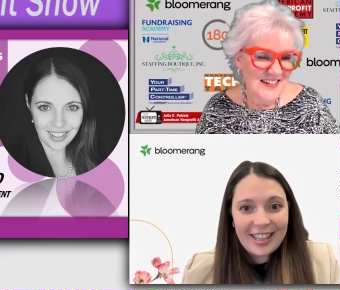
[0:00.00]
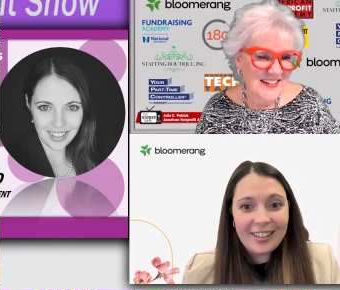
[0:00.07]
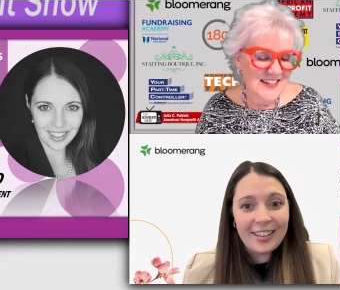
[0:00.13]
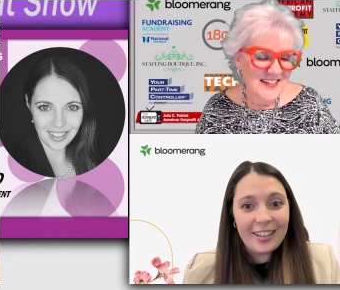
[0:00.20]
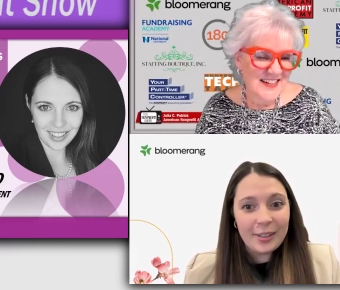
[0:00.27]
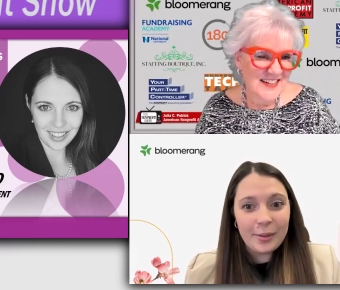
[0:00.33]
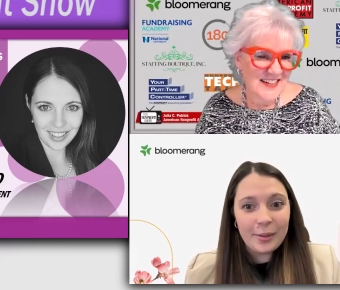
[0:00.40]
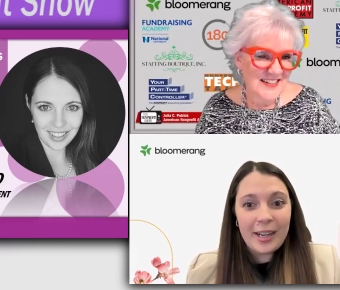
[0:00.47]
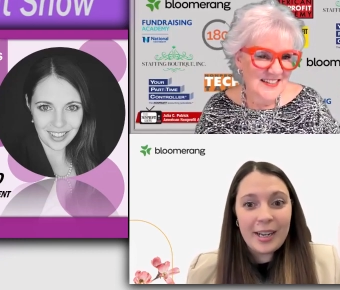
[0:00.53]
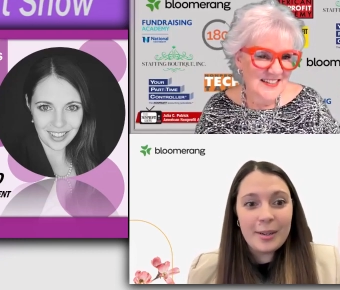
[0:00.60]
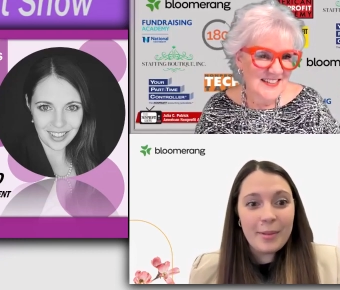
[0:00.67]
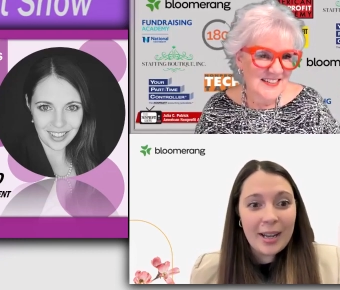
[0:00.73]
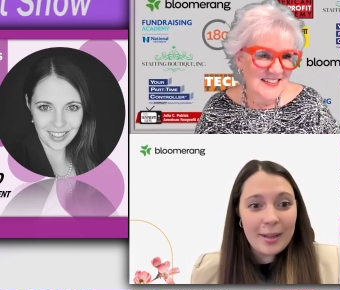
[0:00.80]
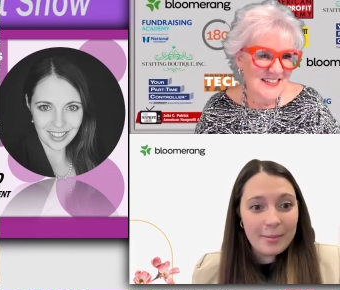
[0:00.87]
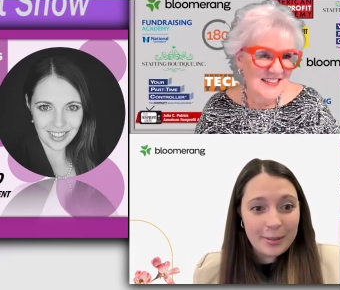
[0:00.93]
Speaker 1: that got acquired
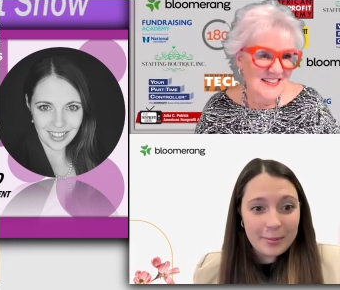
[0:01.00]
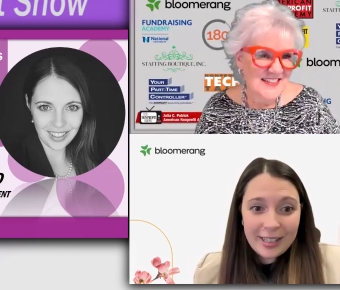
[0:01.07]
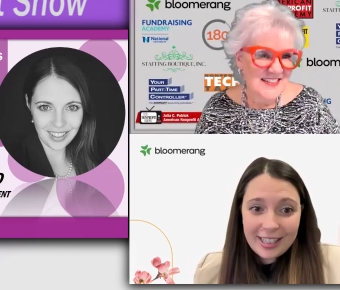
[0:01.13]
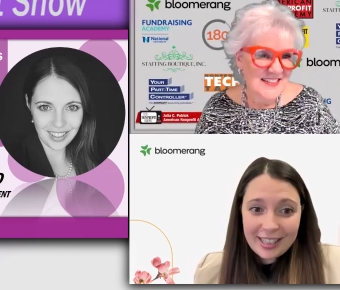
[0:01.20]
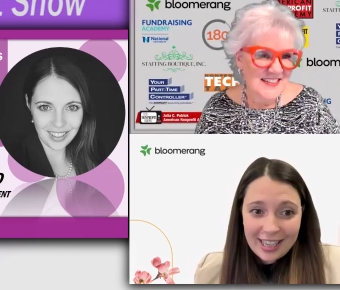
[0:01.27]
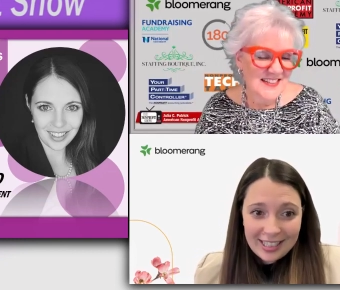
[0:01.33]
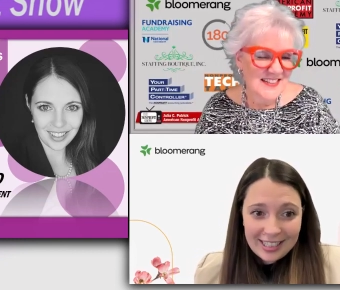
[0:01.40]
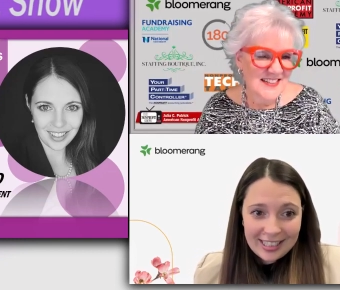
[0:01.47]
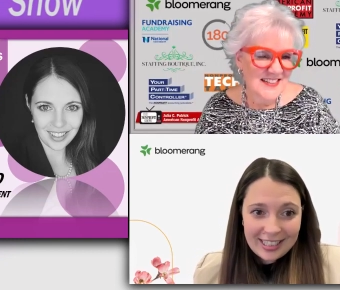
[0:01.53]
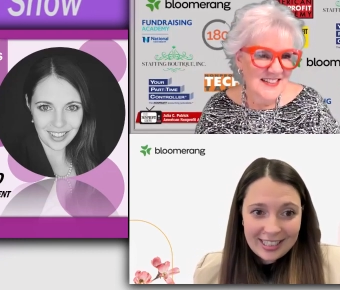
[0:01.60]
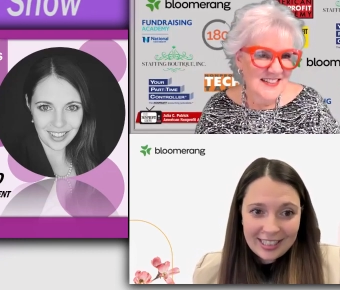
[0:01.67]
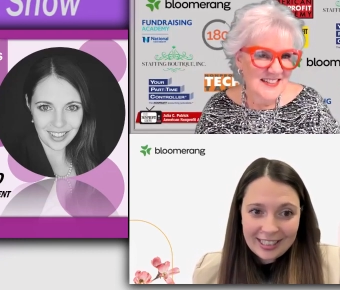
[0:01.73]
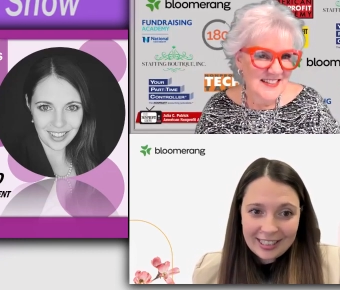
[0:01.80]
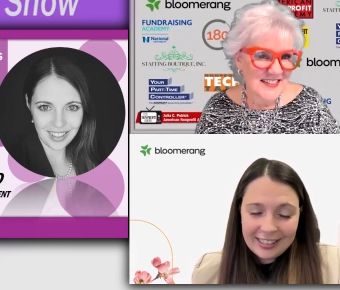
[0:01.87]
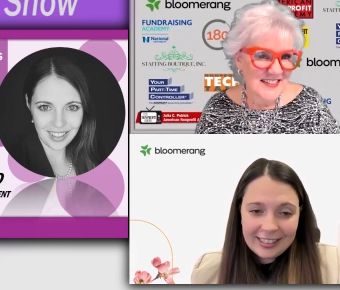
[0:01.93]
by Bloomerang last
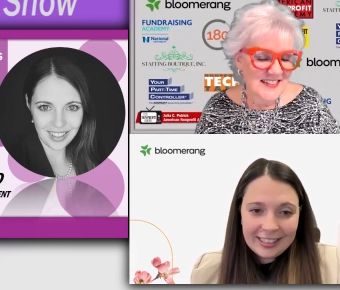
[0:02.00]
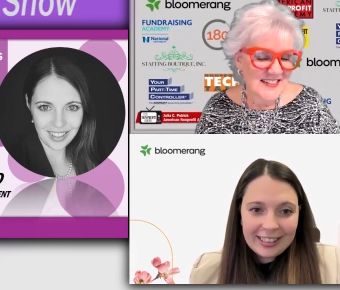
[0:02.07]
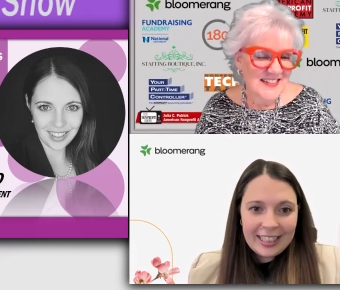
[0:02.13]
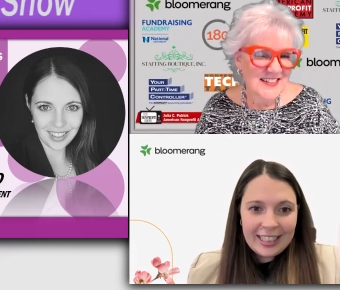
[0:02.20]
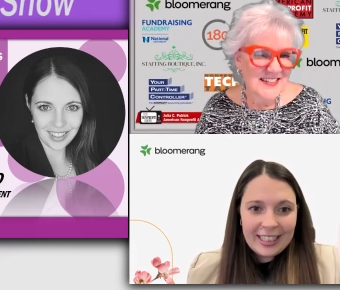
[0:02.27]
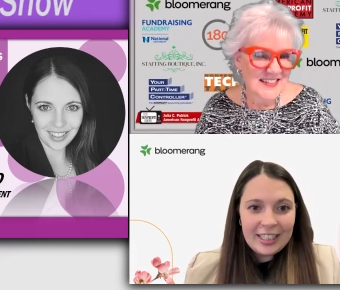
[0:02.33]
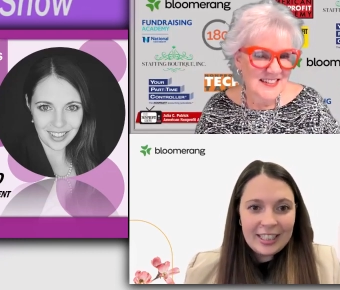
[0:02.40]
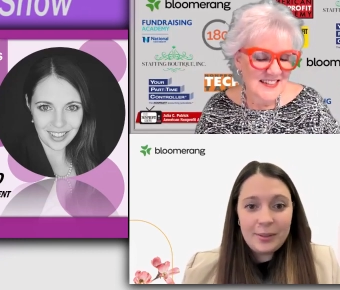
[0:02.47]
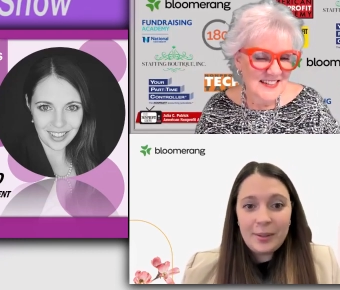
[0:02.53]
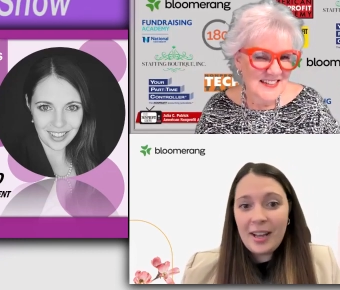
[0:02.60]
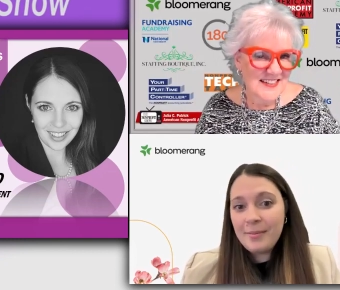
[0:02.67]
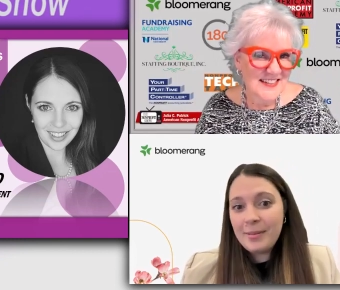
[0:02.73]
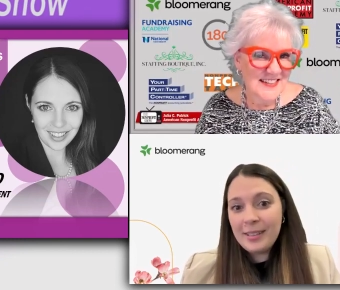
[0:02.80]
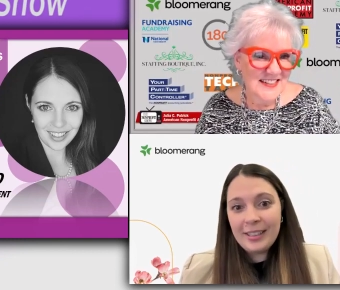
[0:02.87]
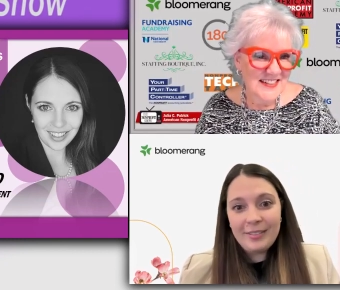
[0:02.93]
year. So
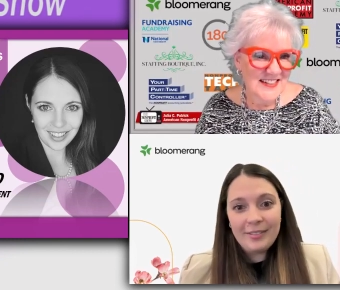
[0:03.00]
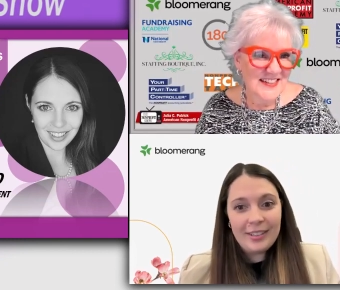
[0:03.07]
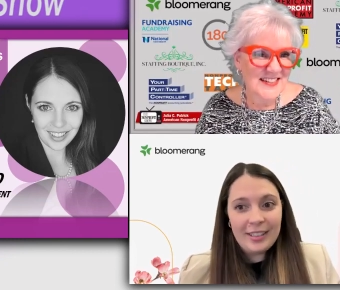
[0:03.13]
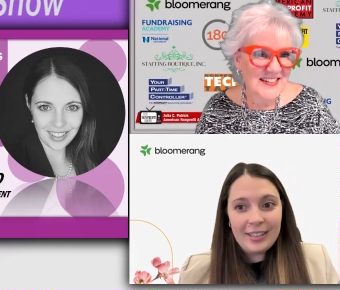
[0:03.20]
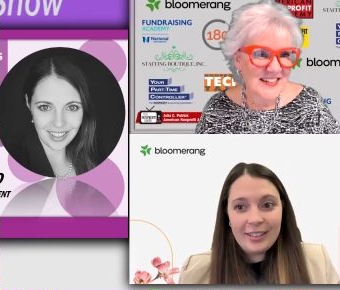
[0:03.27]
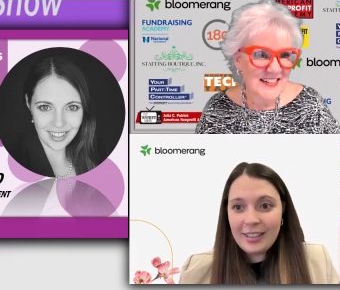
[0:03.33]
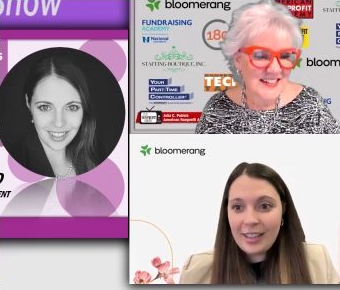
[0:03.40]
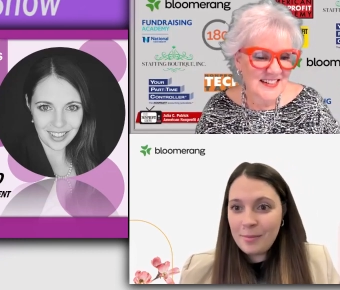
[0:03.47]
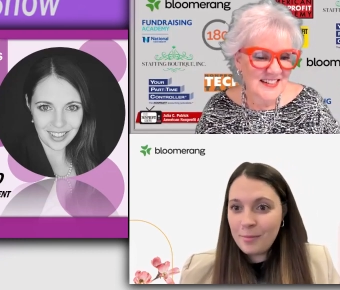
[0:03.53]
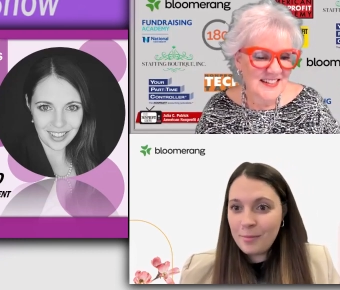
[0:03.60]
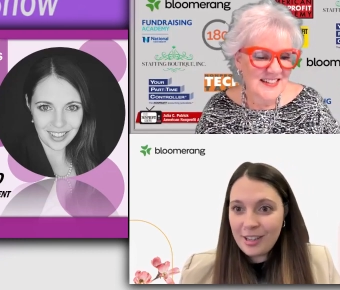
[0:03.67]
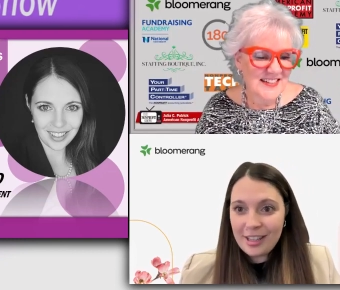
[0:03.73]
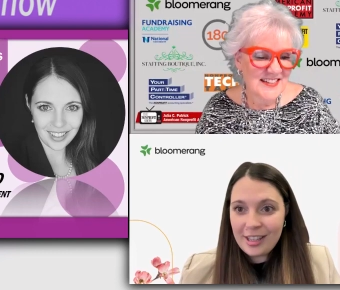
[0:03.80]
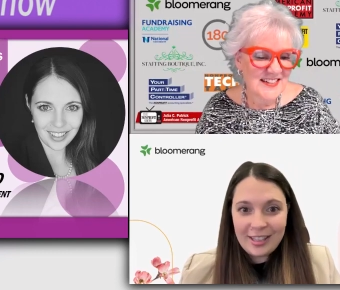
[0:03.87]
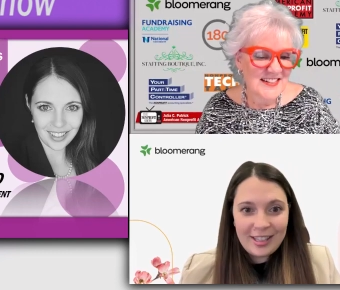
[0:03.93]
I've been living and
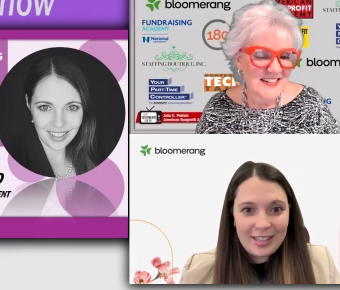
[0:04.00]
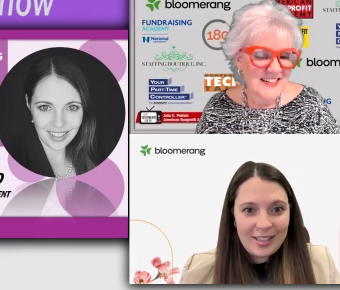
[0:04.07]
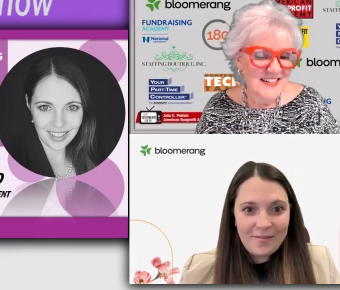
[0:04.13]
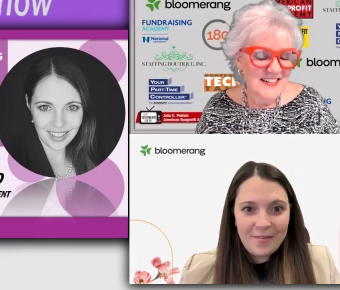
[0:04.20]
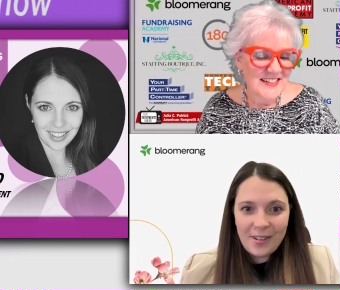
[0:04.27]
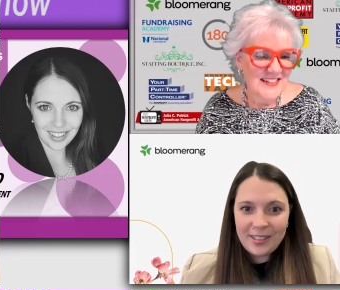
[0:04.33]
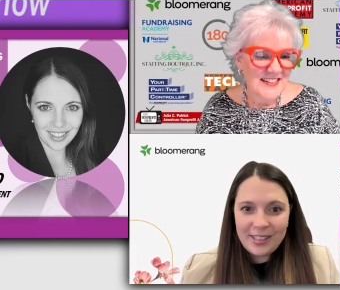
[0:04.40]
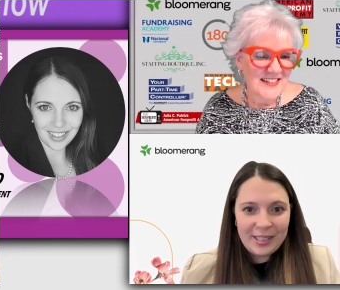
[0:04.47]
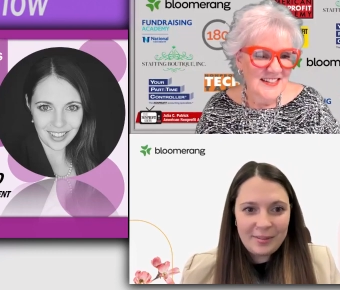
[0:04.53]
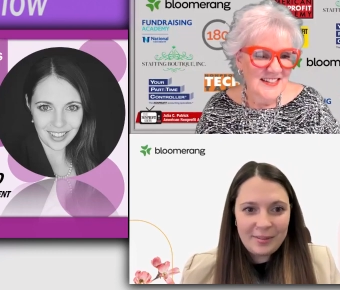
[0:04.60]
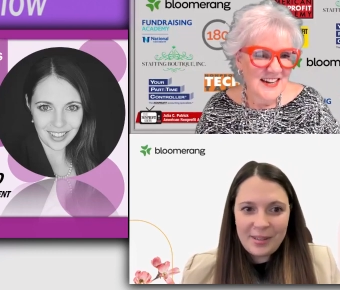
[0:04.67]
breathing the volunteer